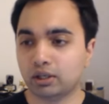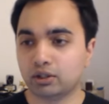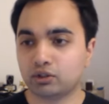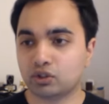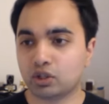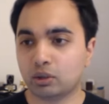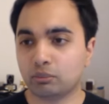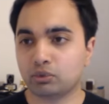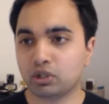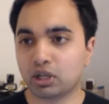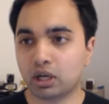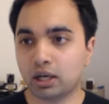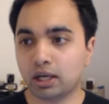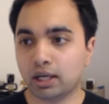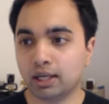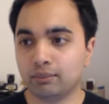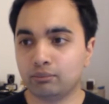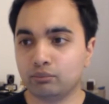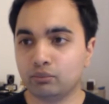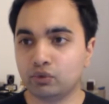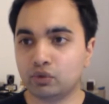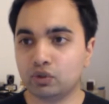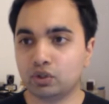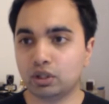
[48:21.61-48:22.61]

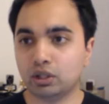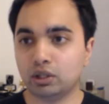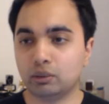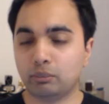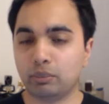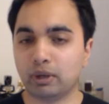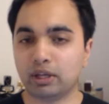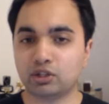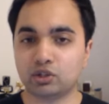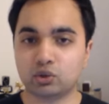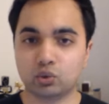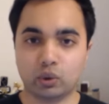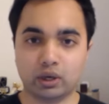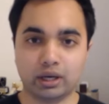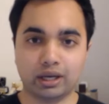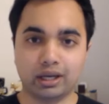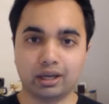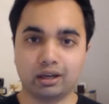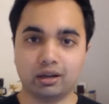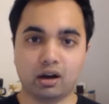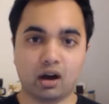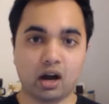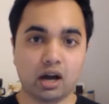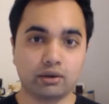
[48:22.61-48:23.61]
Sometimes the best
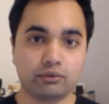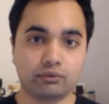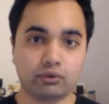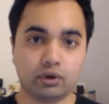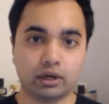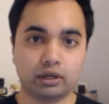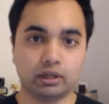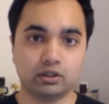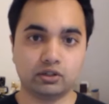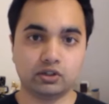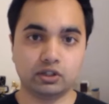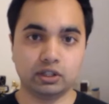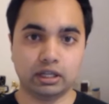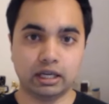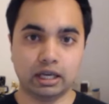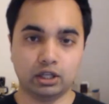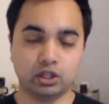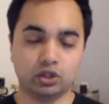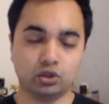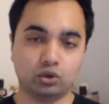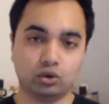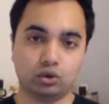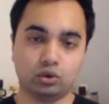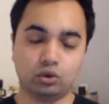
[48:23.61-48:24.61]
way I find is to
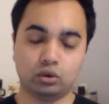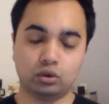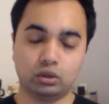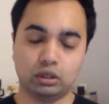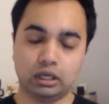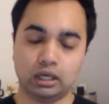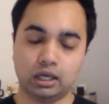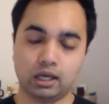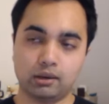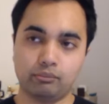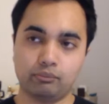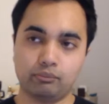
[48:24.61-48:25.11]
get your